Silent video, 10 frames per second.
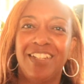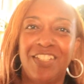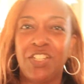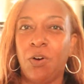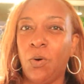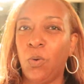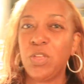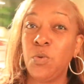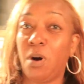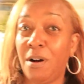show
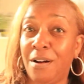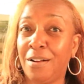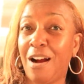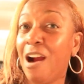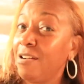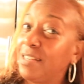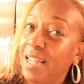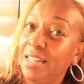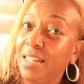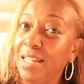you all our
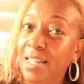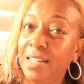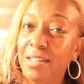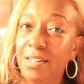daily